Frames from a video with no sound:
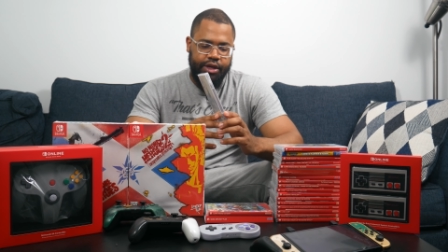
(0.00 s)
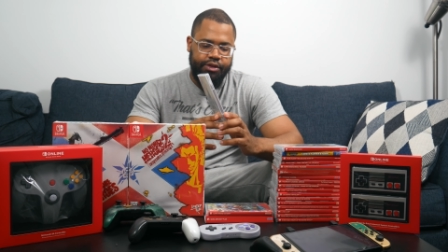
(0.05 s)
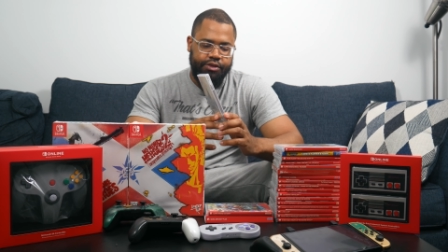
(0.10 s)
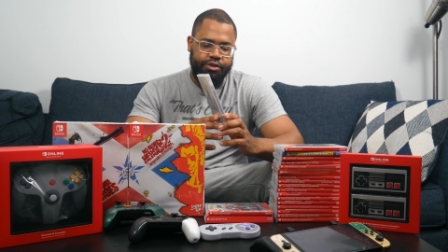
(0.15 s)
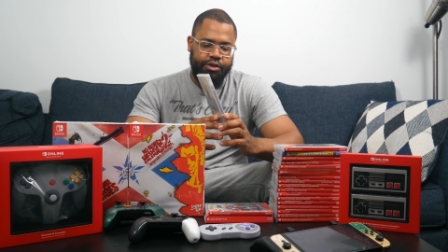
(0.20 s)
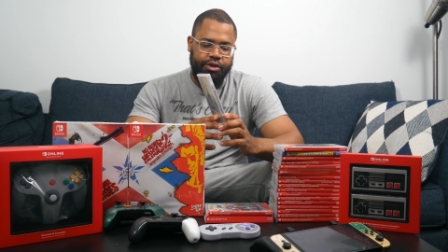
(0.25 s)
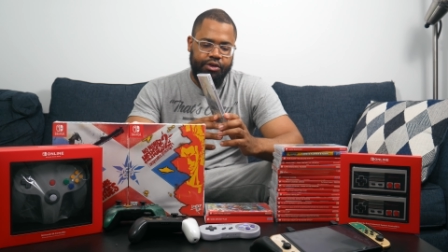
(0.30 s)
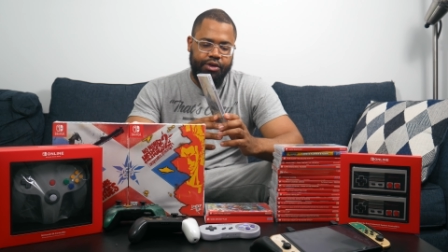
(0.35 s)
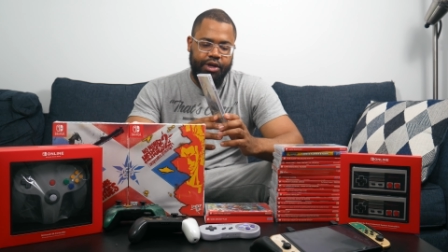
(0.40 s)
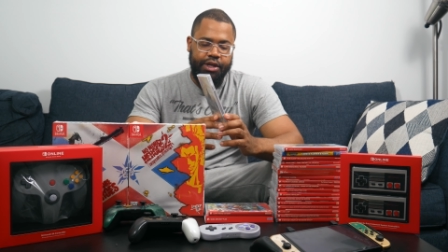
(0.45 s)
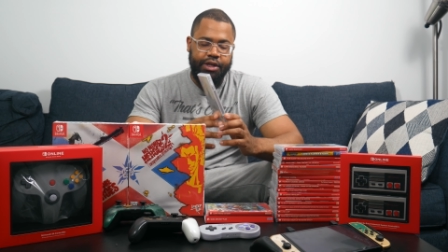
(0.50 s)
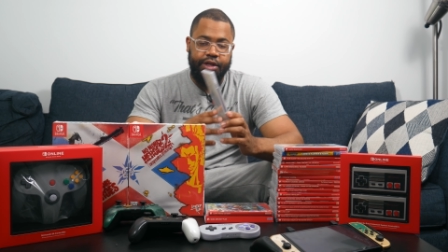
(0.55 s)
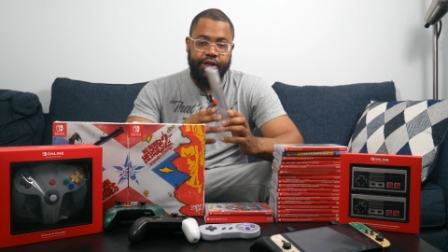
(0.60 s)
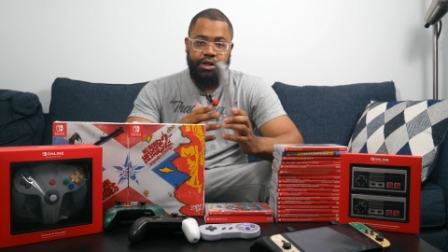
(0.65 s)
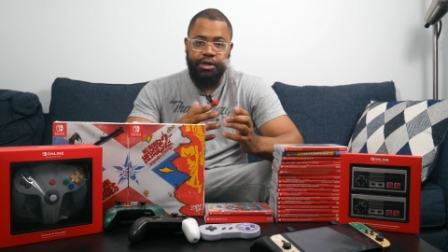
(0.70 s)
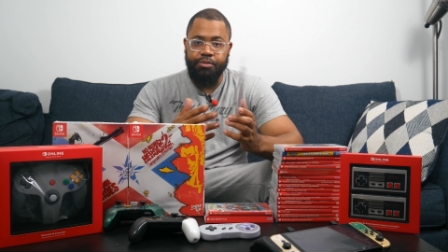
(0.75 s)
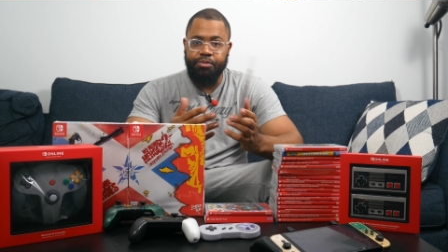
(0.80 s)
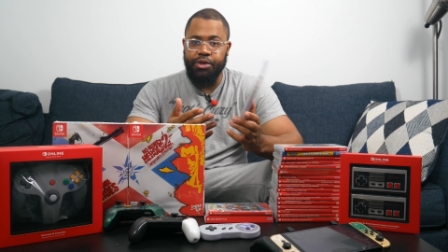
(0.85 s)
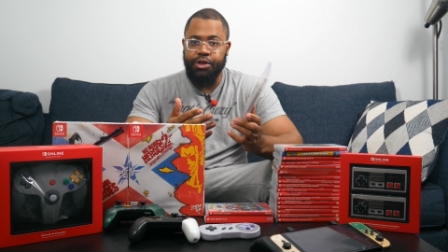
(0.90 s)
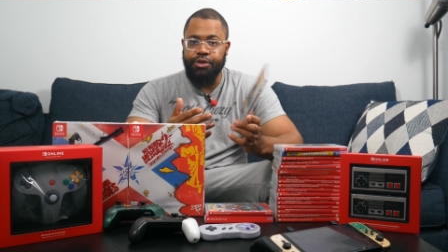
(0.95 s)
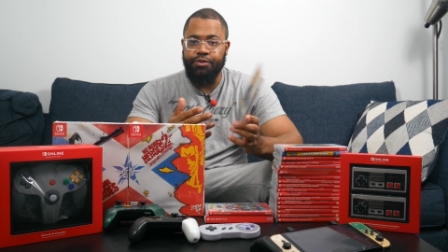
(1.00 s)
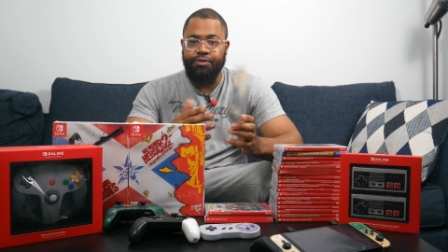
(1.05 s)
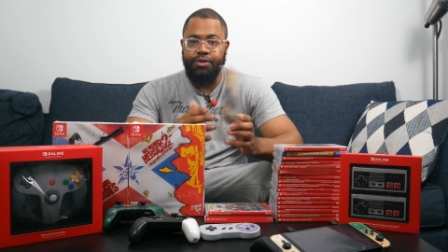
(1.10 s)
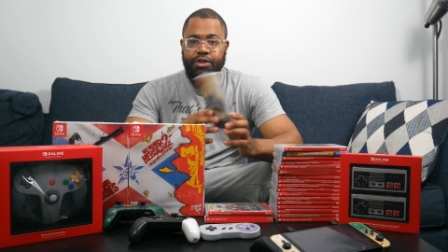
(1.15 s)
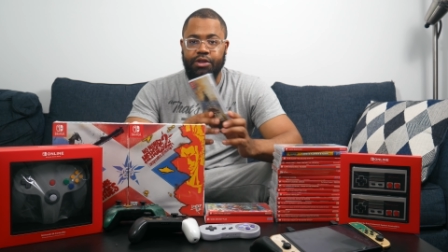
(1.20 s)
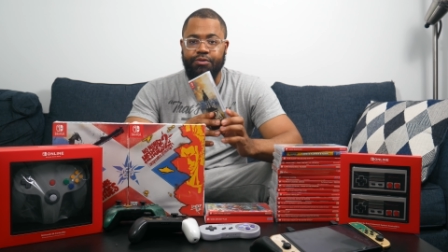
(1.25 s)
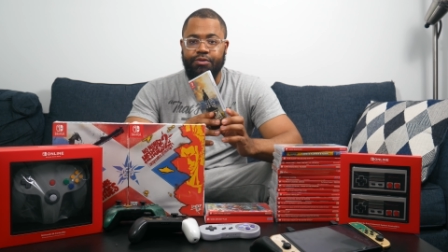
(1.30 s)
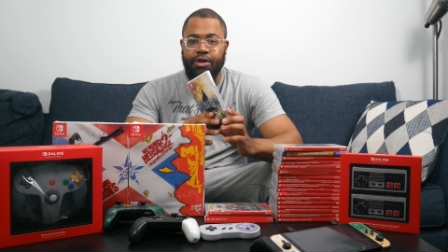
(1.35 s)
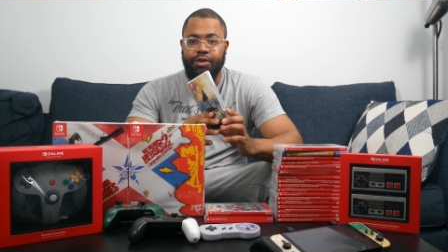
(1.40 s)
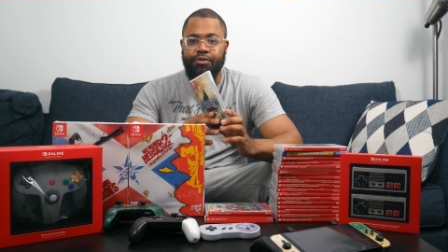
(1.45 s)
So I did put in
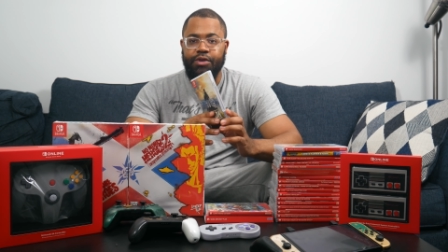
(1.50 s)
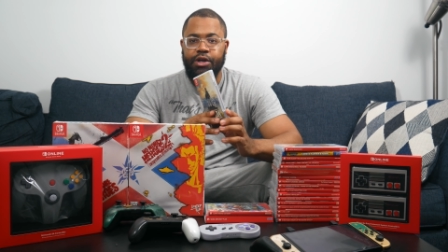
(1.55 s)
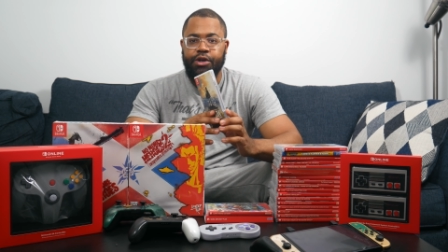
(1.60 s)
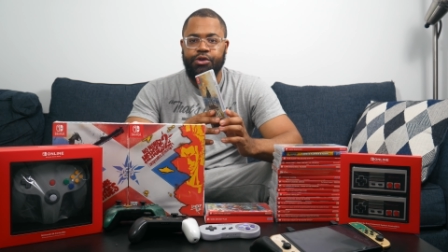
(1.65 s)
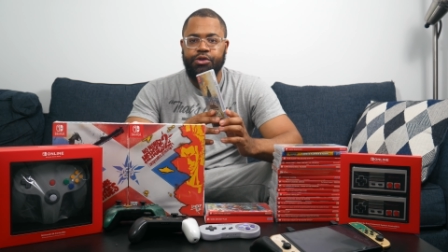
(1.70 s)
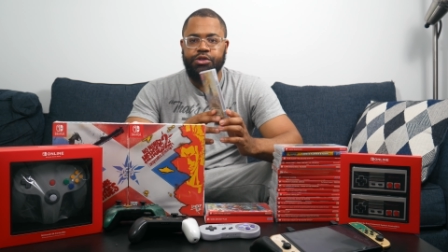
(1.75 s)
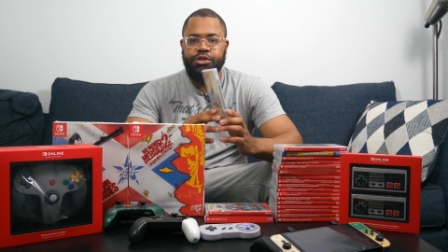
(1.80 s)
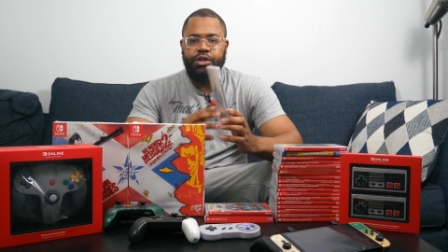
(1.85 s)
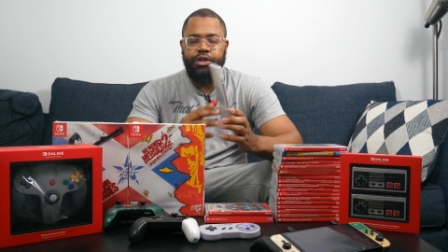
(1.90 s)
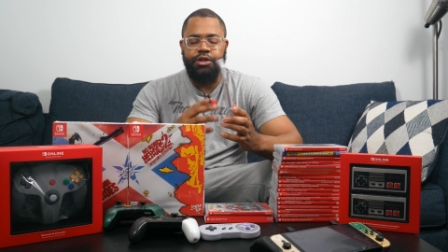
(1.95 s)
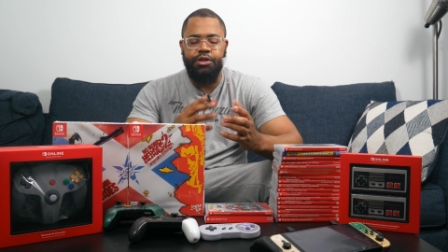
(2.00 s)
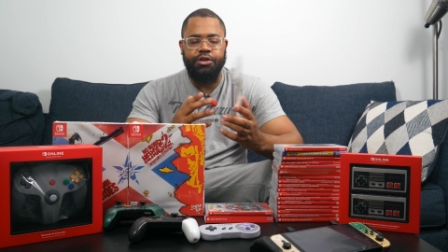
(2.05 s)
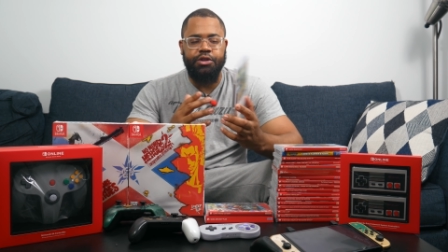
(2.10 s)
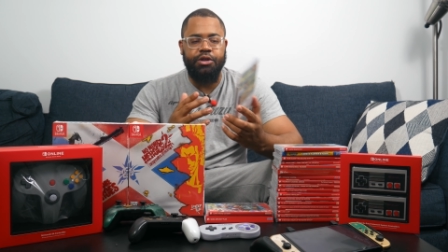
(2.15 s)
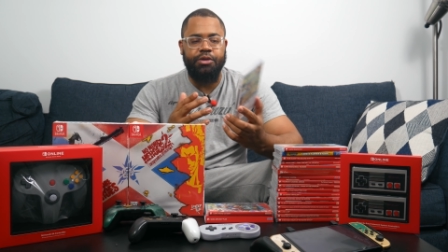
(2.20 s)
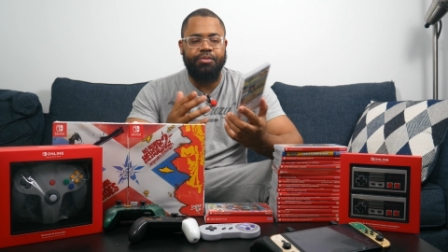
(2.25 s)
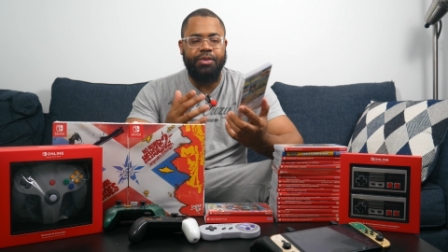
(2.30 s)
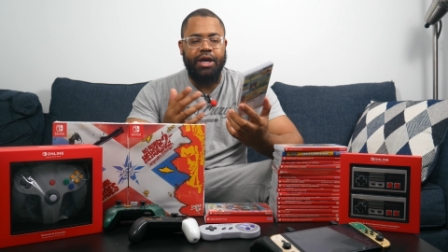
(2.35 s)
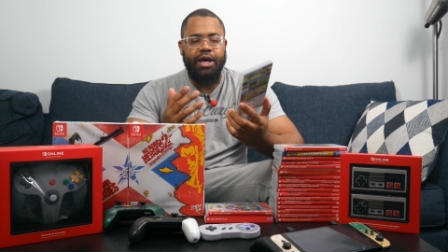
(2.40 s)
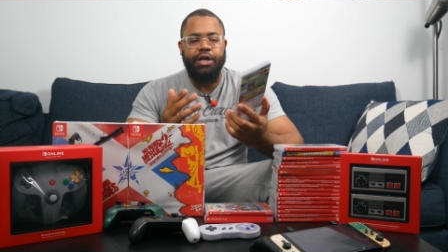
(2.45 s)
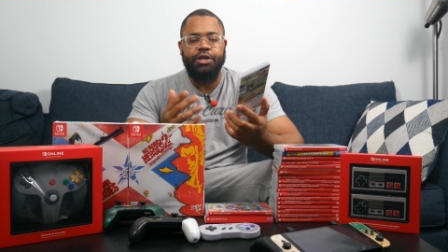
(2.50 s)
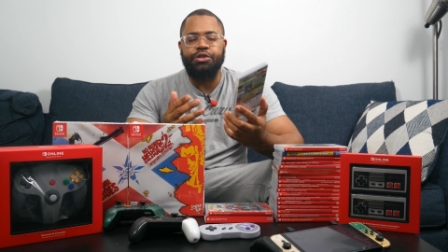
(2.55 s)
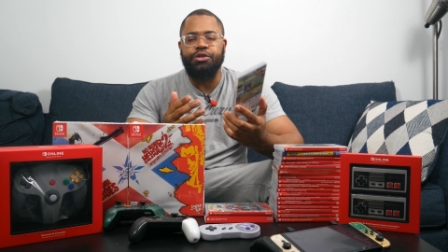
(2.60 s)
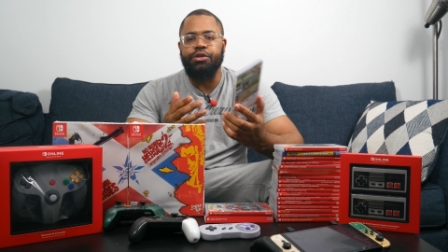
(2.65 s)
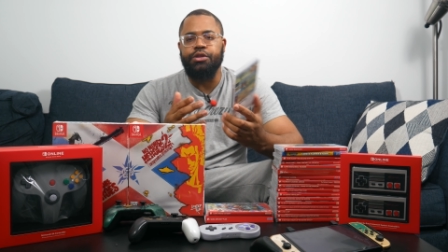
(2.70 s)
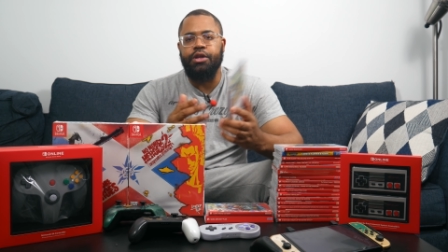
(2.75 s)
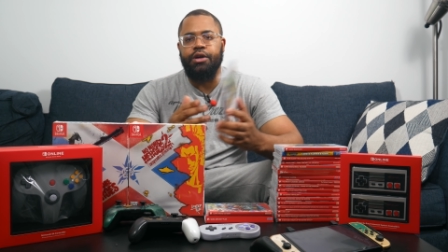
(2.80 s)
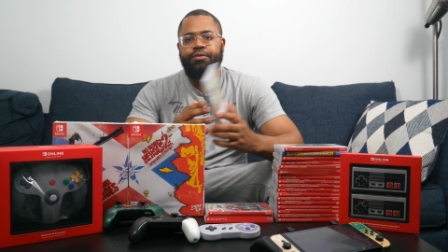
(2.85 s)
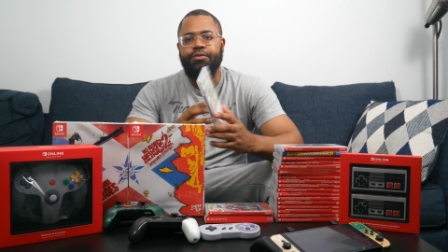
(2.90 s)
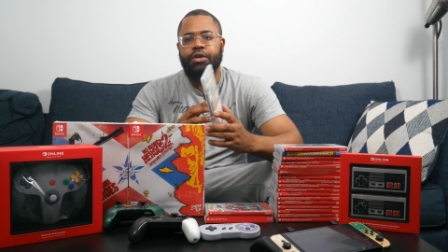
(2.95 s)
55 hours, ended up
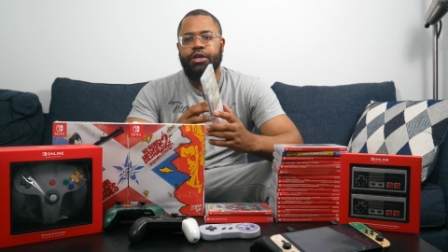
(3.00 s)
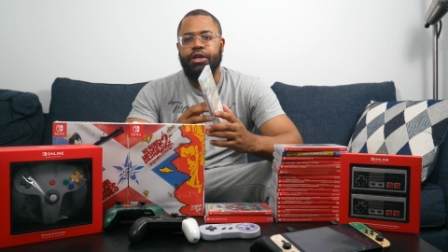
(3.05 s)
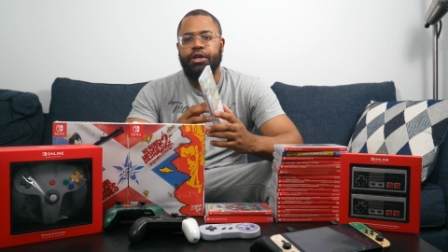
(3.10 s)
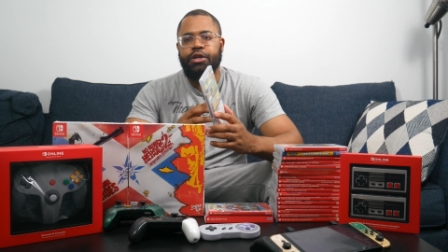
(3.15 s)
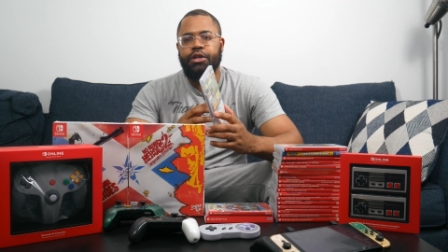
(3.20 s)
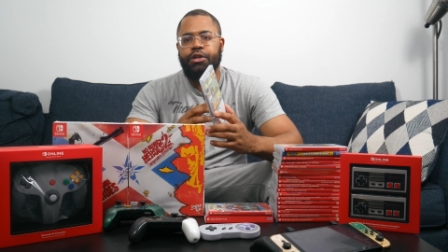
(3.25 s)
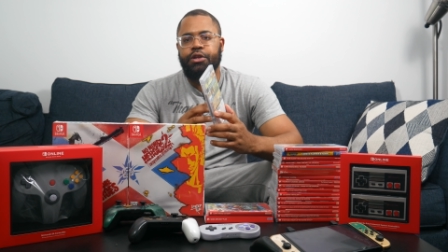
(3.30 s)
actually loving it.